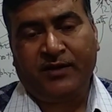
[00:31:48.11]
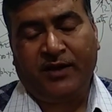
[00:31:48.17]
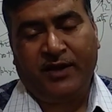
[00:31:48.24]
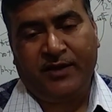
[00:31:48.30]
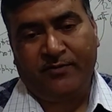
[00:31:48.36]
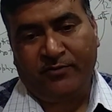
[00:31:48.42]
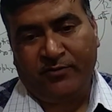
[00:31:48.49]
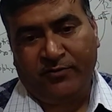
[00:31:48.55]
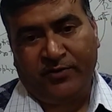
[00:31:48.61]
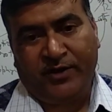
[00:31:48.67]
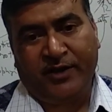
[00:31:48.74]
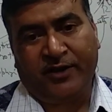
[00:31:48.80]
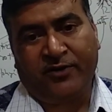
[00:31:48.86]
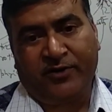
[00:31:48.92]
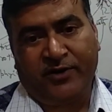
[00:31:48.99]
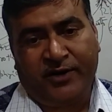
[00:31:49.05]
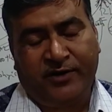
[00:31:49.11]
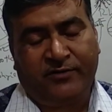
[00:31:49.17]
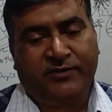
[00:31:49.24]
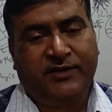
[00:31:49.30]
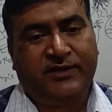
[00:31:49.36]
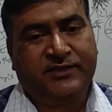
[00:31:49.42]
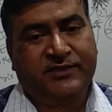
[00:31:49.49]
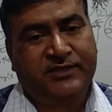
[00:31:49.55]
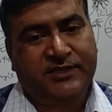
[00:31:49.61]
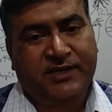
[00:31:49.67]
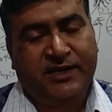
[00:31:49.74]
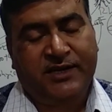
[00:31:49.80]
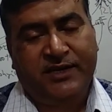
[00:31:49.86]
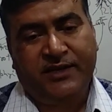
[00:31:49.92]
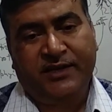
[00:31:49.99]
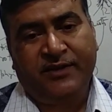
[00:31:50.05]
I am going according to the
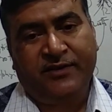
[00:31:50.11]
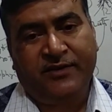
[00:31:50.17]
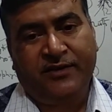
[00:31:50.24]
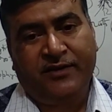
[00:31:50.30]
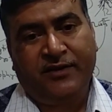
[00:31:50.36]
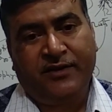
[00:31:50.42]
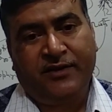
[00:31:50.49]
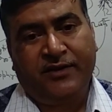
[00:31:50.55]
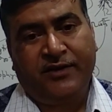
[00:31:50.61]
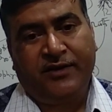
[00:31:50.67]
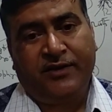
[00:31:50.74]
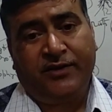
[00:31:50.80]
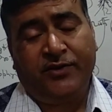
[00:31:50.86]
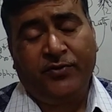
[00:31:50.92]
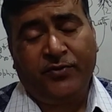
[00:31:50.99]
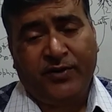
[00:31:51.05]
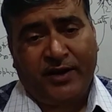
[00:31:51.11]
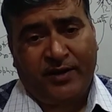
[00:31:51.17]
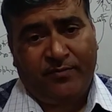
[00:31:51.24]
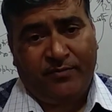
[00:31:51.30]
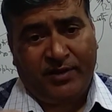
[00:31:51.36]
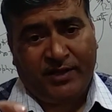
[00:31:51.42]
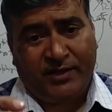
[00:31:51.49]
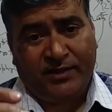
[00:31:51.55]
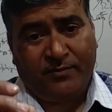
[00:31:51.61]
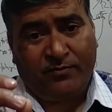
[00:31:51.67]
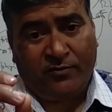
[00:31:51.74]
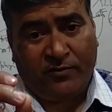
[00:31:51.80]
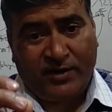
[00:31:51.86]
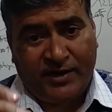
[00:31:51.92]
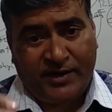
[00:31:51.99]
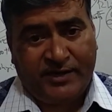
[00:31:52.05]
NCERT. You can make the
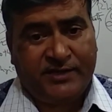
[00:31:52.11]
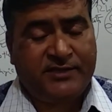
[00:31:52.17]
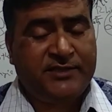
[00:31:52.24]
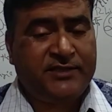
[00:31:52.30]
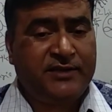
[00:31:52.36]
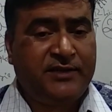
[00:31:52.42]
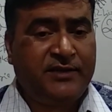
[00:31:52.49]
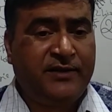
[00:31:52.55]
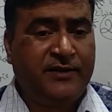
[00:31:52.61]
points.